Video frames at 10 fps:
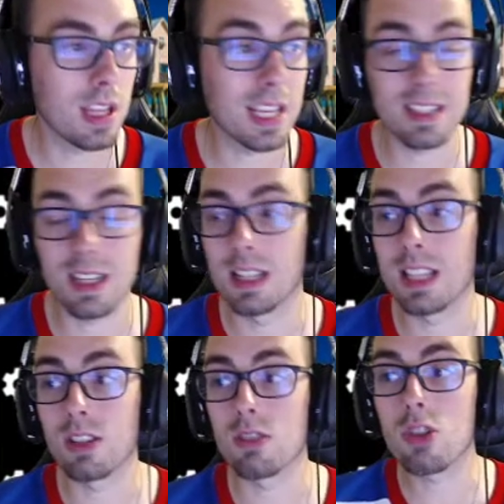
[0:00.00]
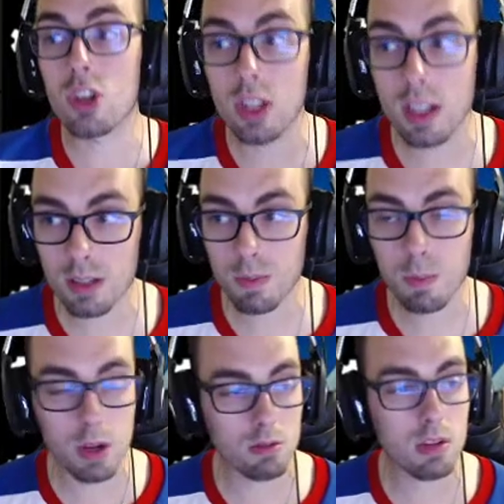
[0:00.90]
Like I said, this is just
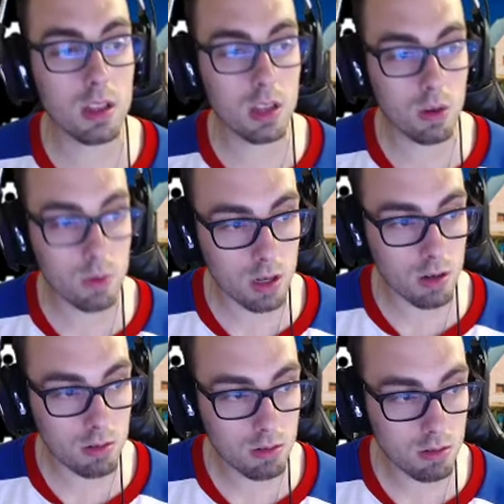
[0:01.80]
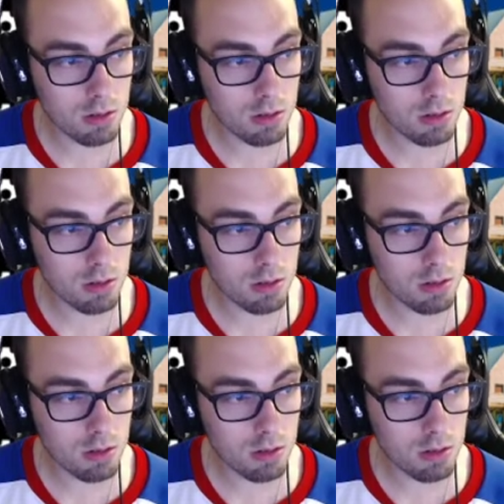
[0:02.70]
purely logo.